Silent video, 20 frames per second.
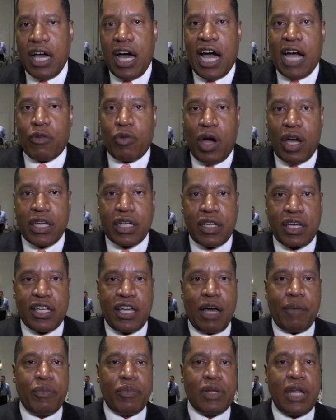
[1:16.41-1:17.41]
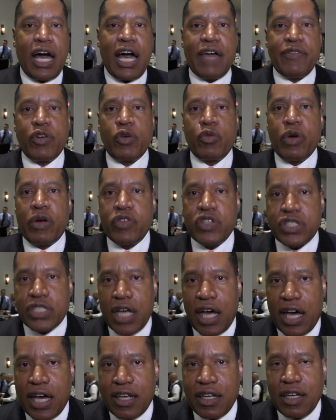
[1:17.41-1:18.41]
Ironically, I'm live in
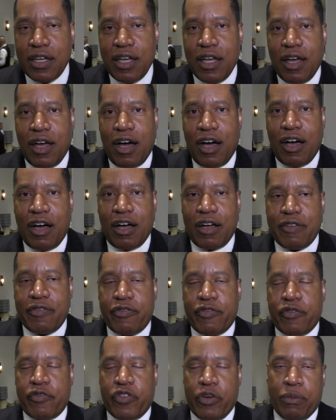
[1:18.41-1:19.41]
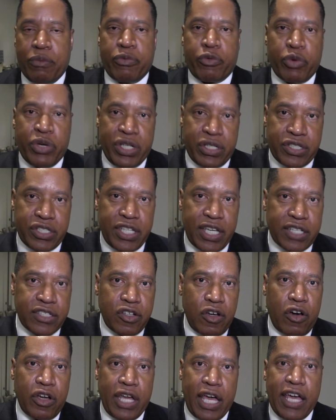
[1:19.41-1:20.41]
Riverside from 3 to 6
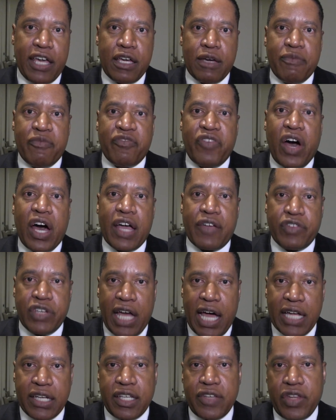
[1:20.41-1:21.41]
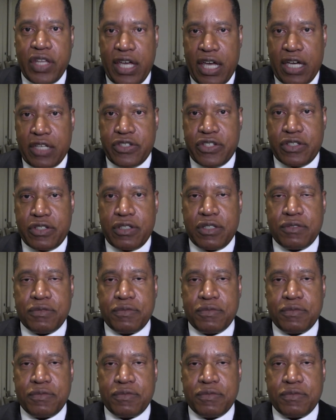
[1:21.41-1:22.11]
on AM 590, The Answer.